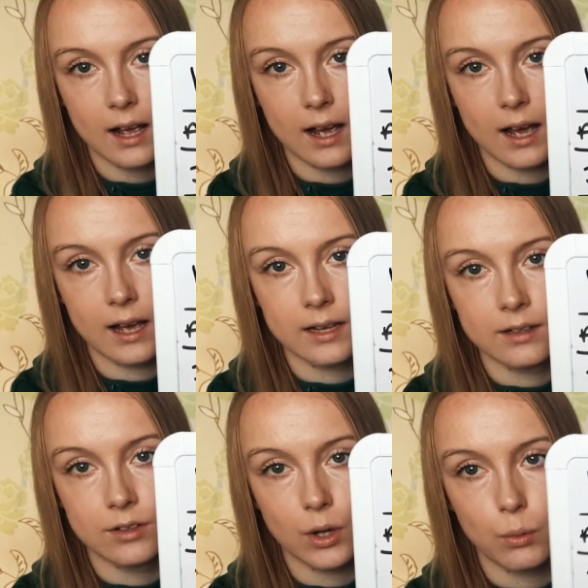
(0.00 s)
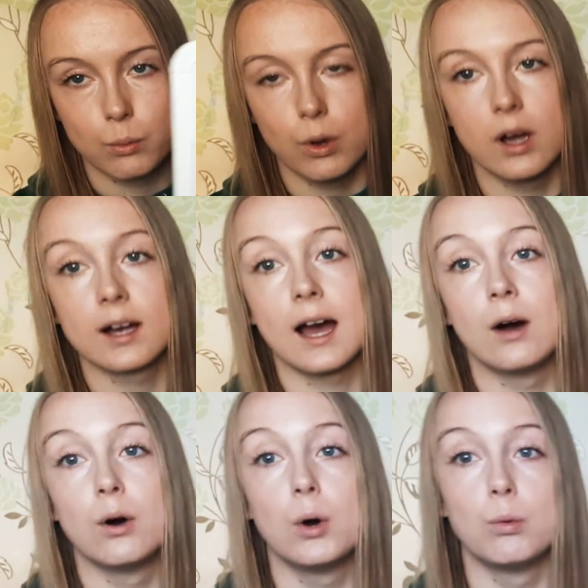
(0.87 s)
and work
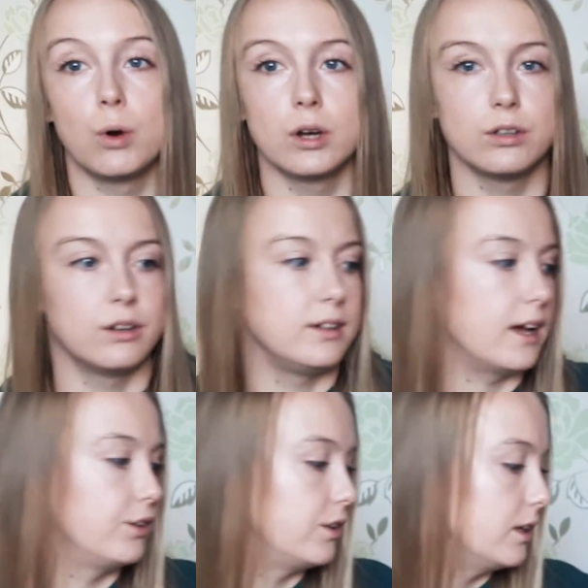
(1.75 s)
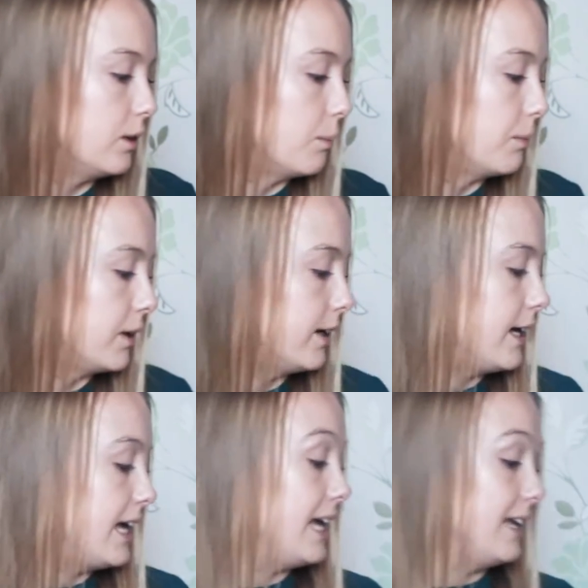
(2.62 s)
out what your destiny number
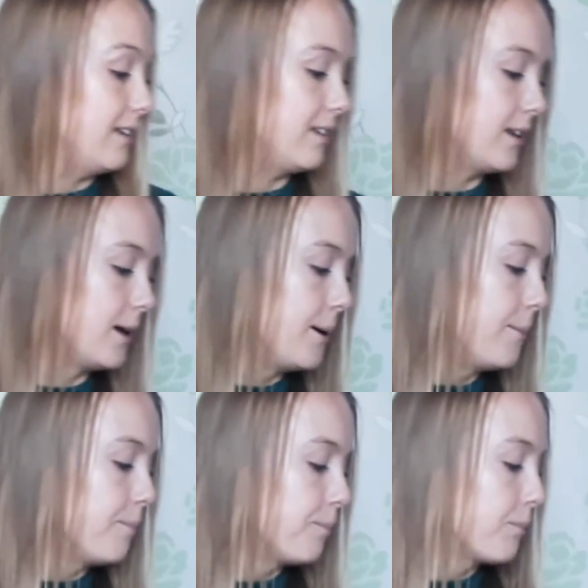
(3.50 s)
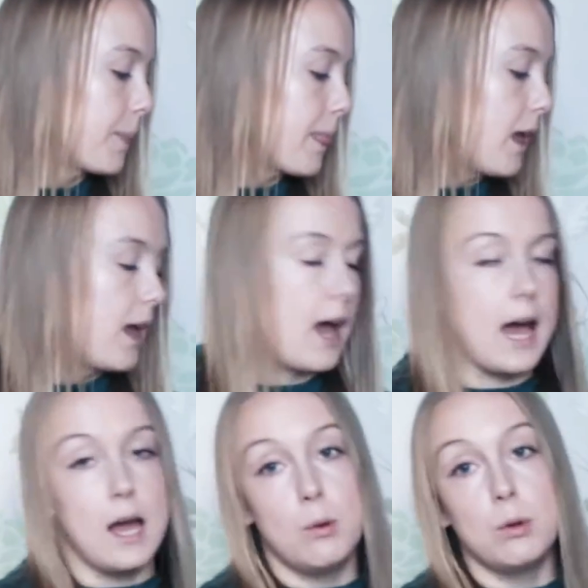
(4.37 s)
is.
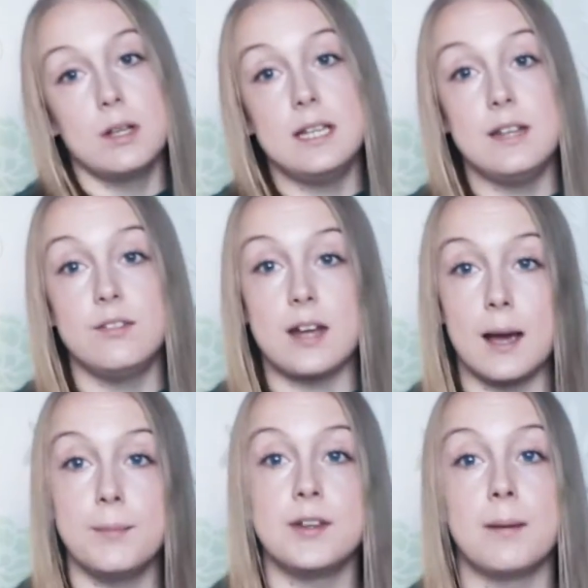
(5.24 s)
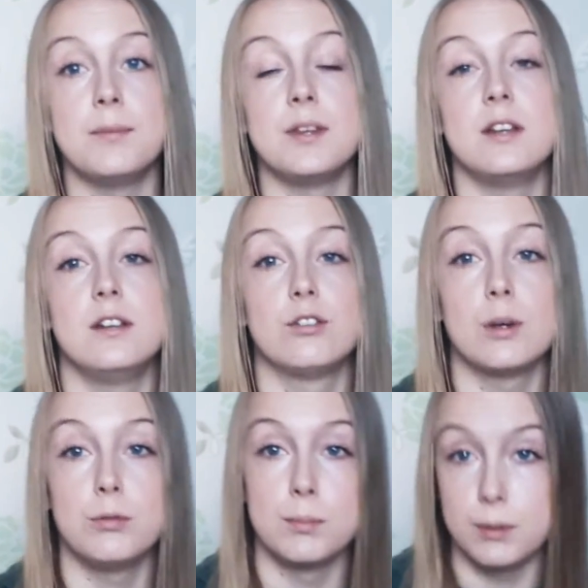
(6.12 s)
I will leave timestamps in the
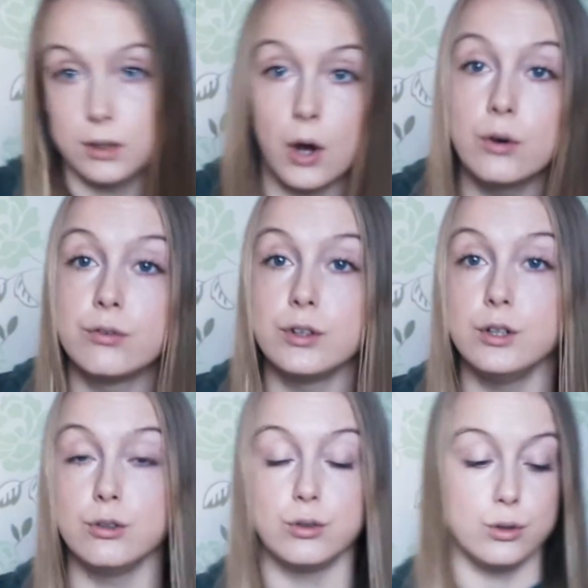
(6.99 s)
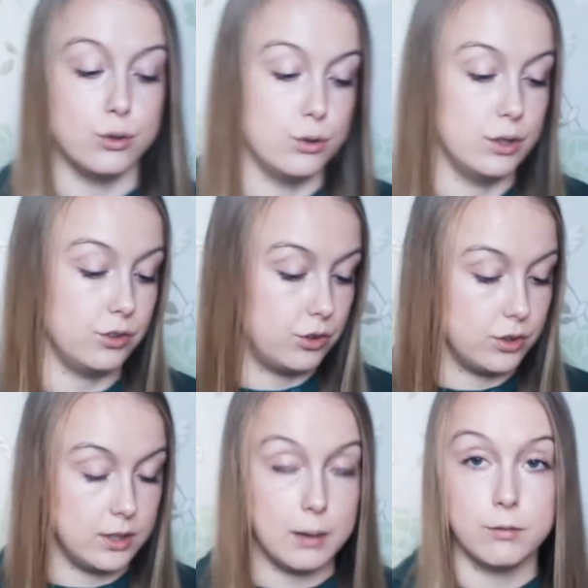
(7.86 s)
description below for you to
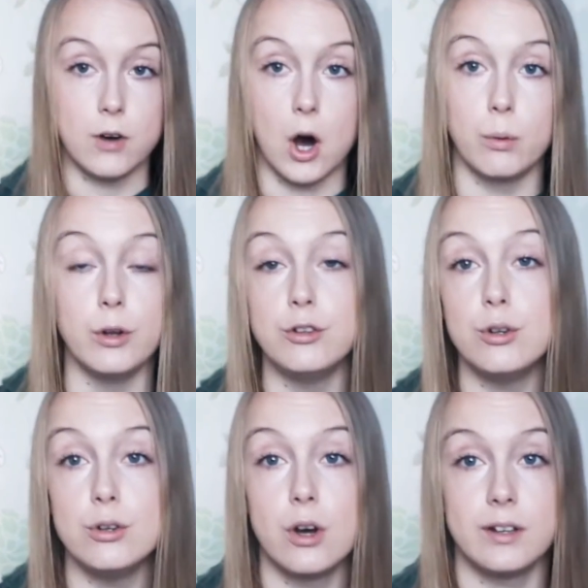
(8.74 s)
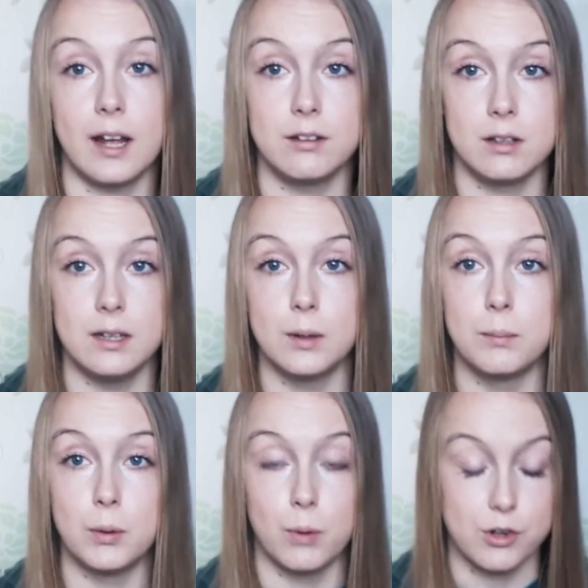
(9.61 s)
skip forward to your destiny
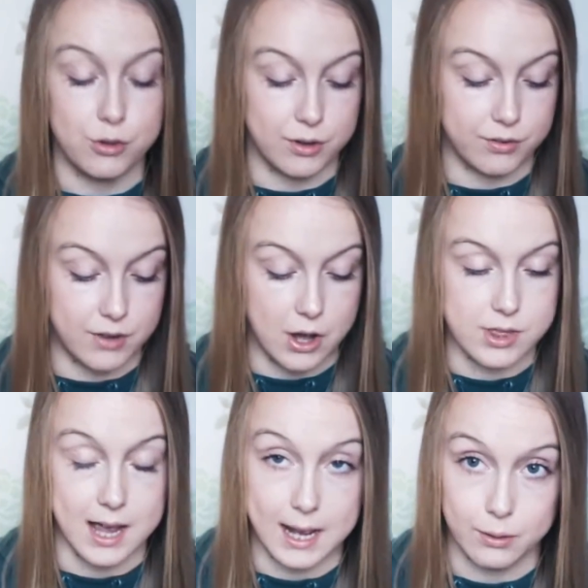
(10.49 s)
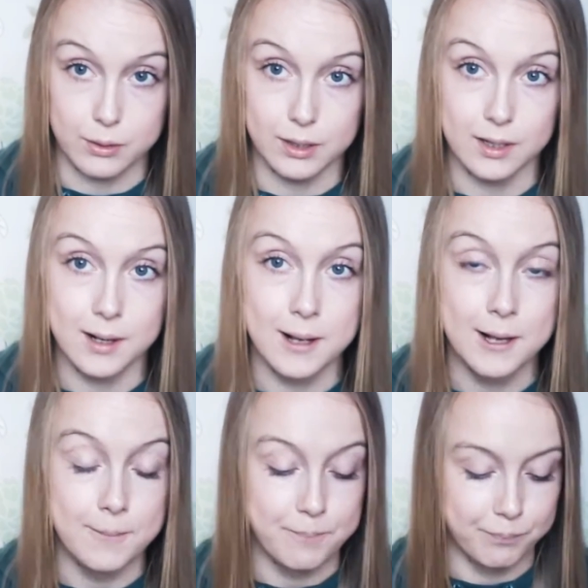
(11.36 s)
number once you have found that out.
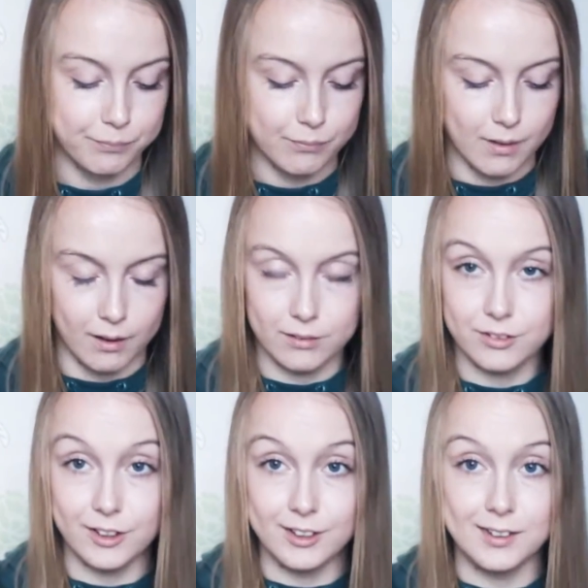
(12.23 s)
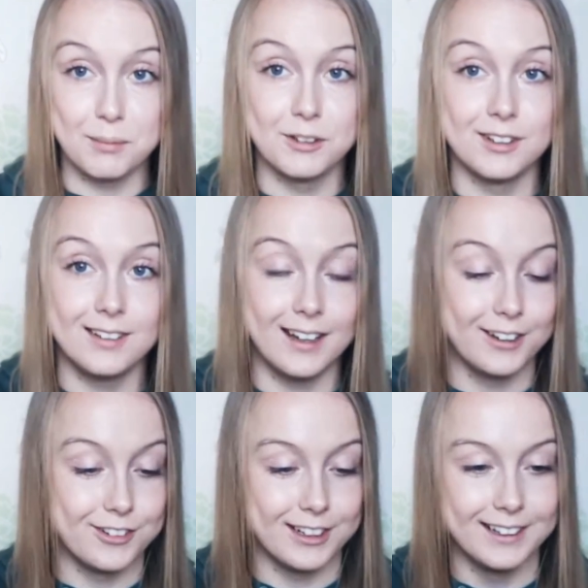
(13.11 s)
First, let me just take
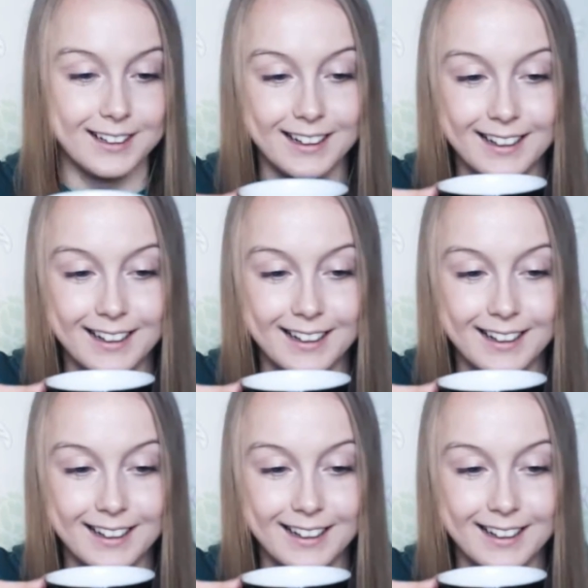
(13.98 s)
a drink.